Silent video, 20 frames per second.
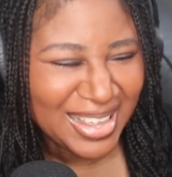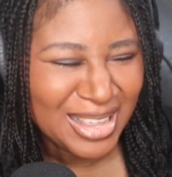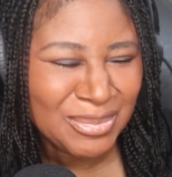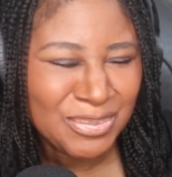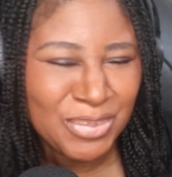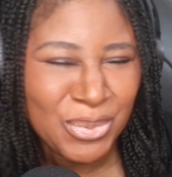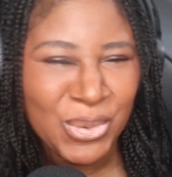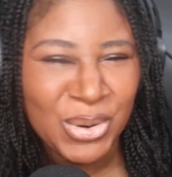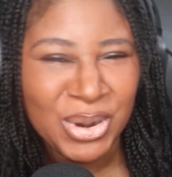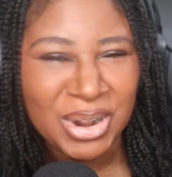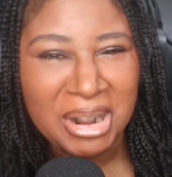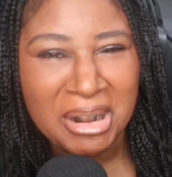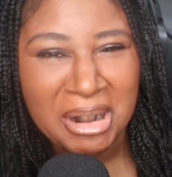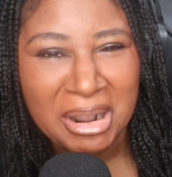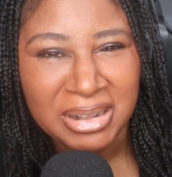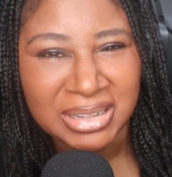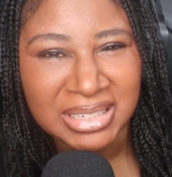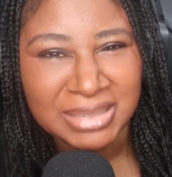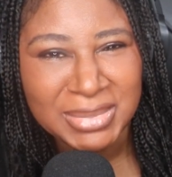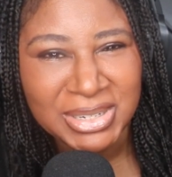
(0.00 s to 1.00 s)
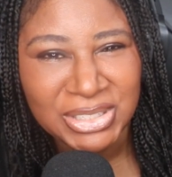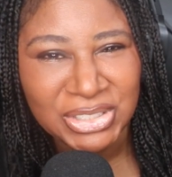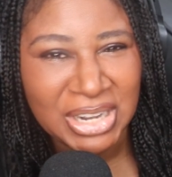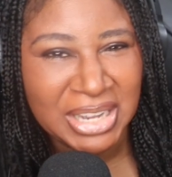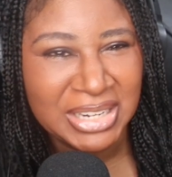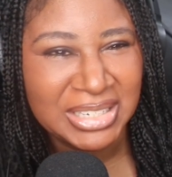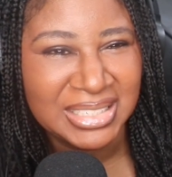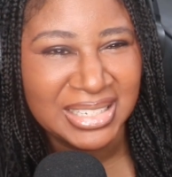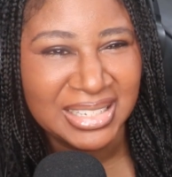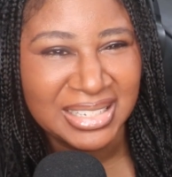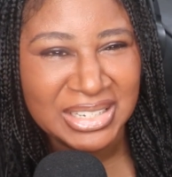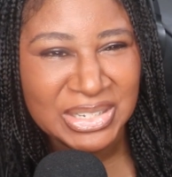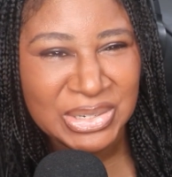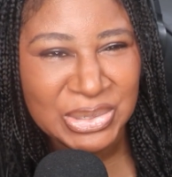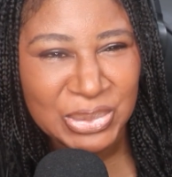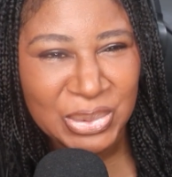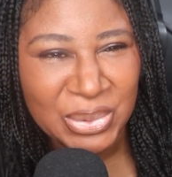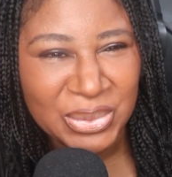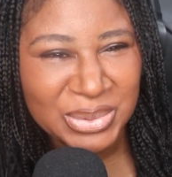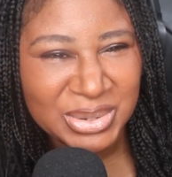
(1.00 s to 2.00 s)
And poor Carl, he be trying to tell his
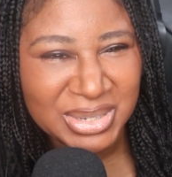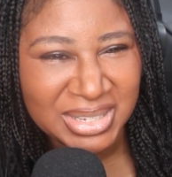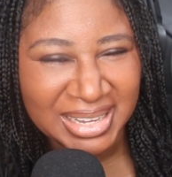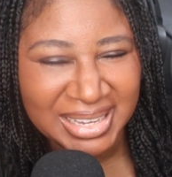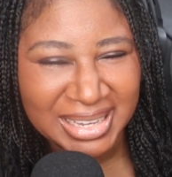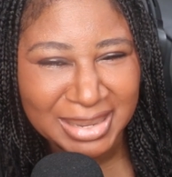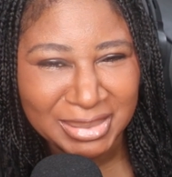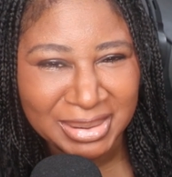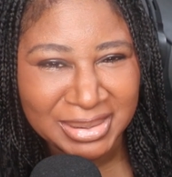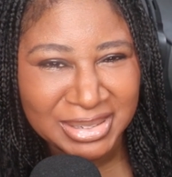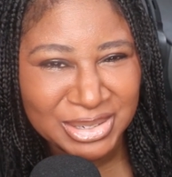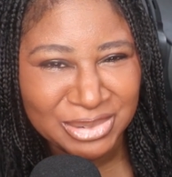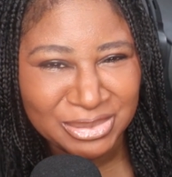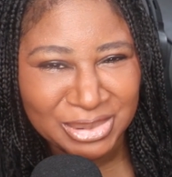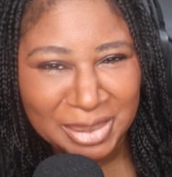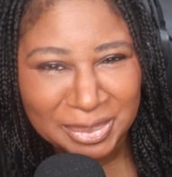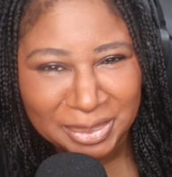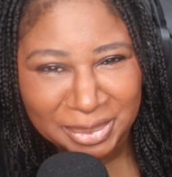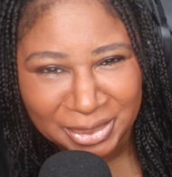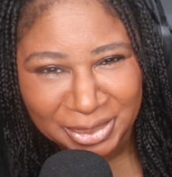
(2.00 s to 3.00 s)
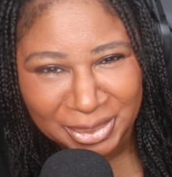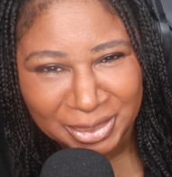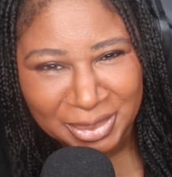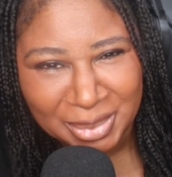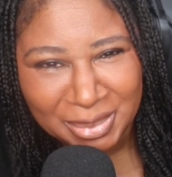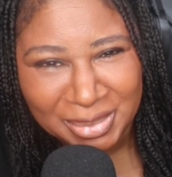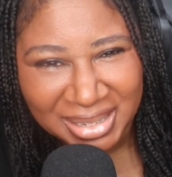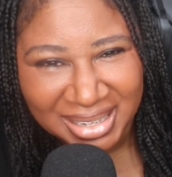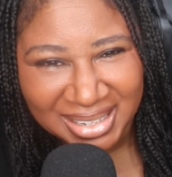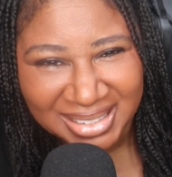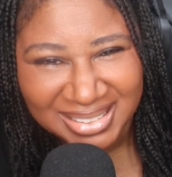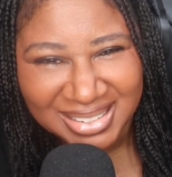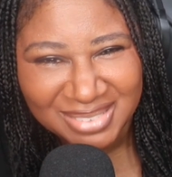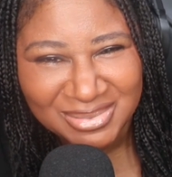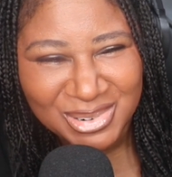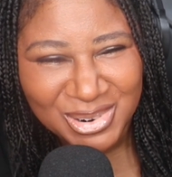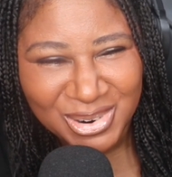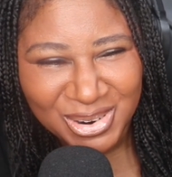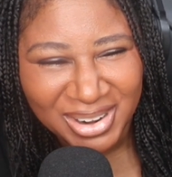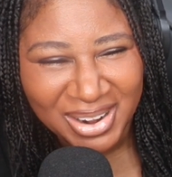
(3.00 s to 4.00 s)
stories and they keep interrupting him. I'm like,
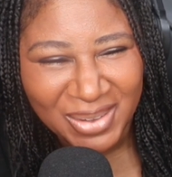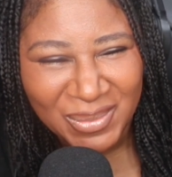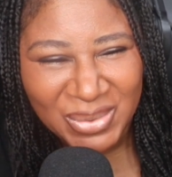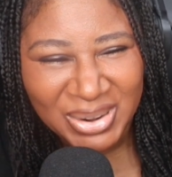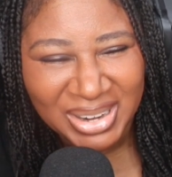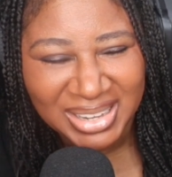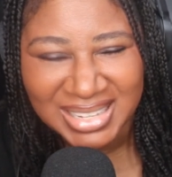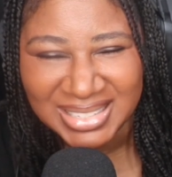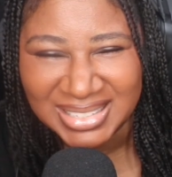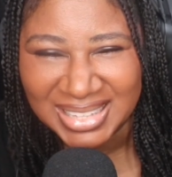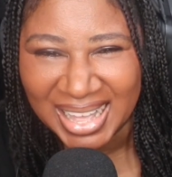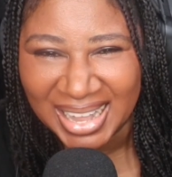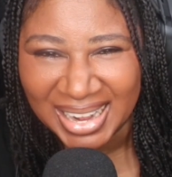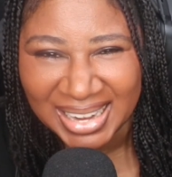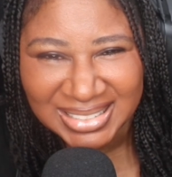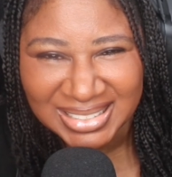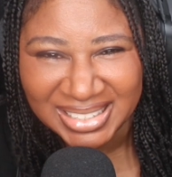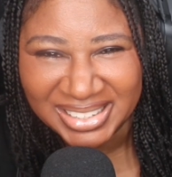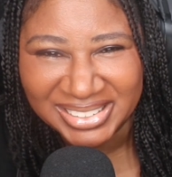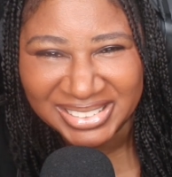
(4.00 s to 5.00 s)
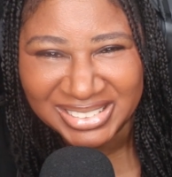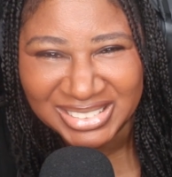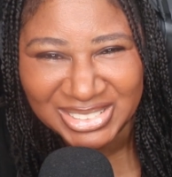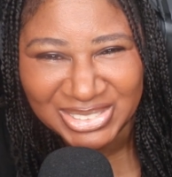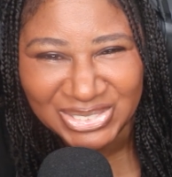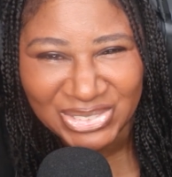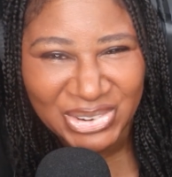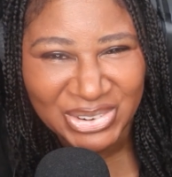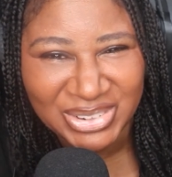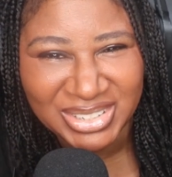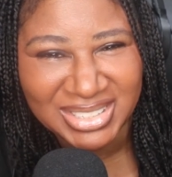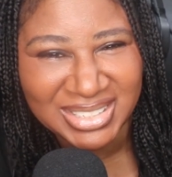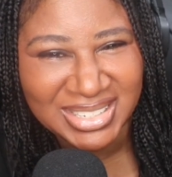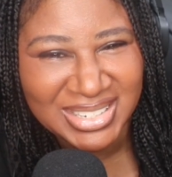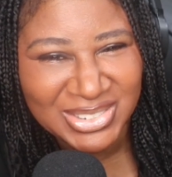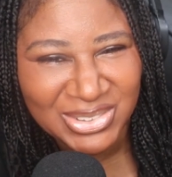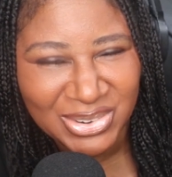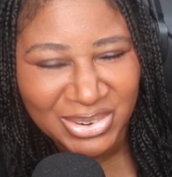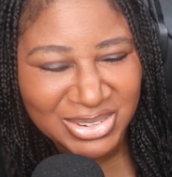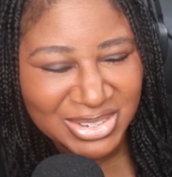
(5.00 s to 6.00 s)
come on, because I like to hear his stories.
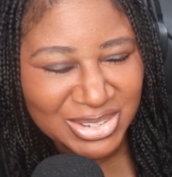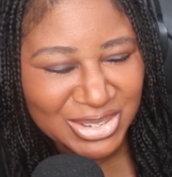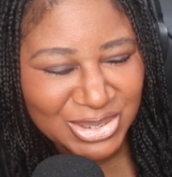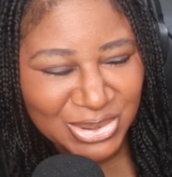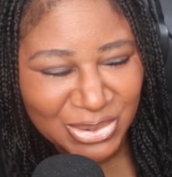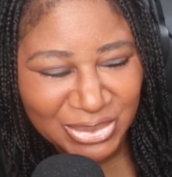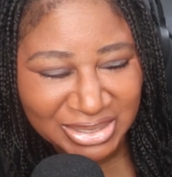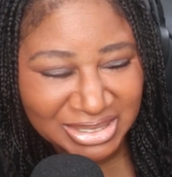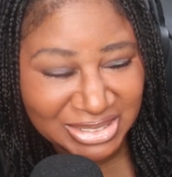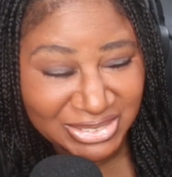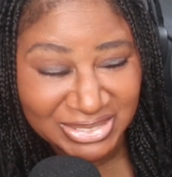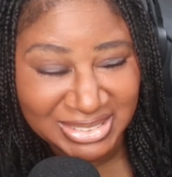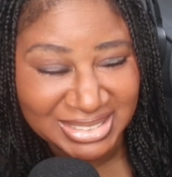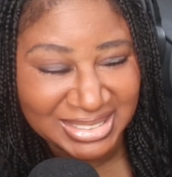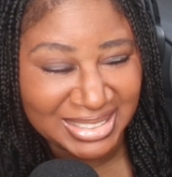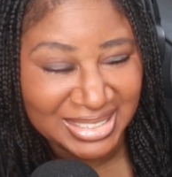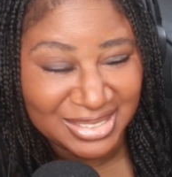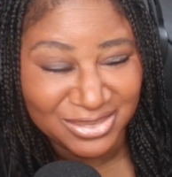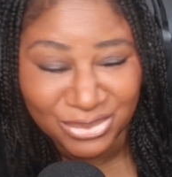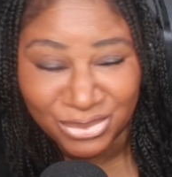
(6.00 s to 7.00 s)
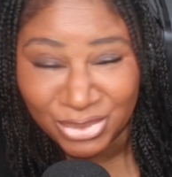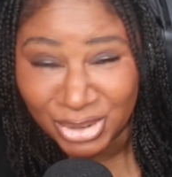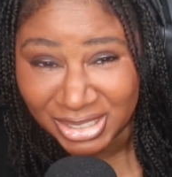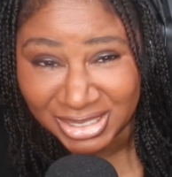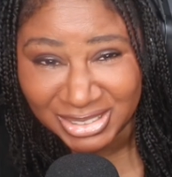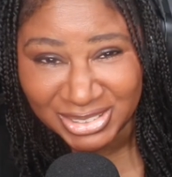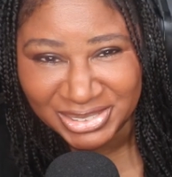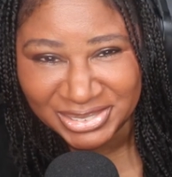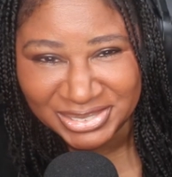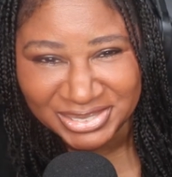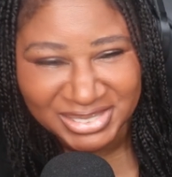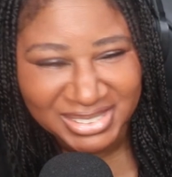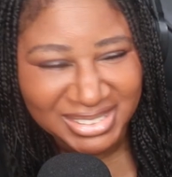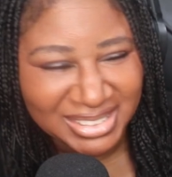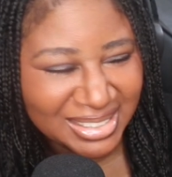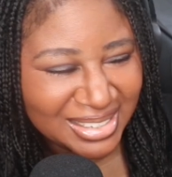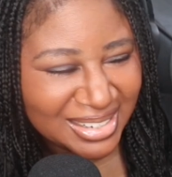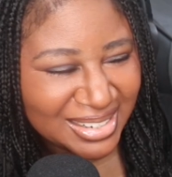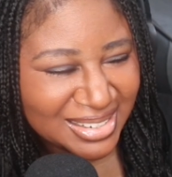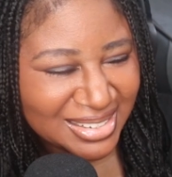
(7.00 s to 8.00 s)
His stories are so interesting and funny too.
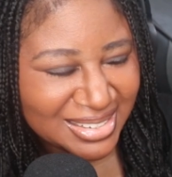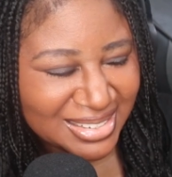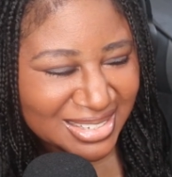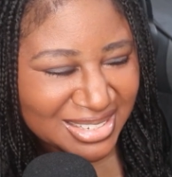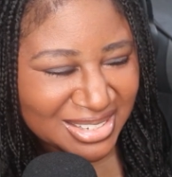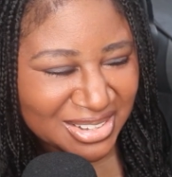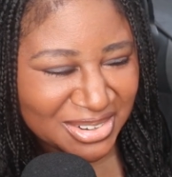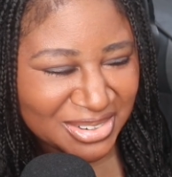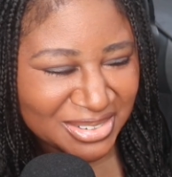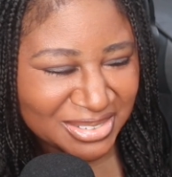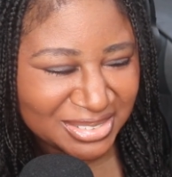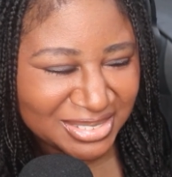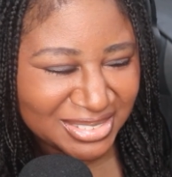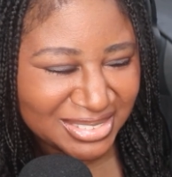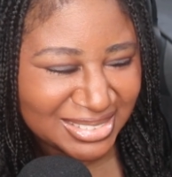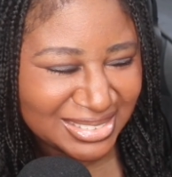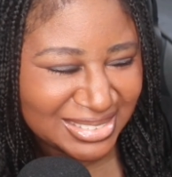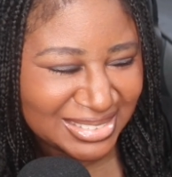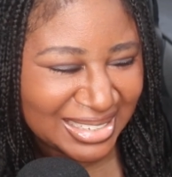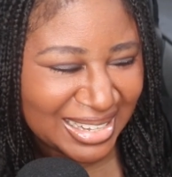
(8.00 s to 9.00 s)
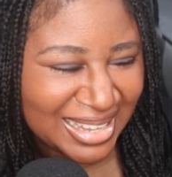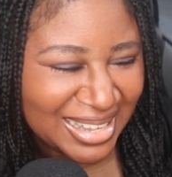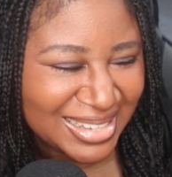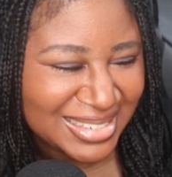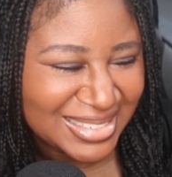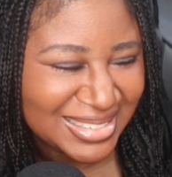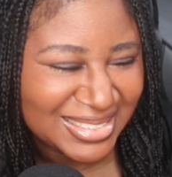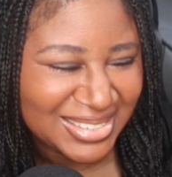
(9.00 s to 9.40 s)
So, yeah,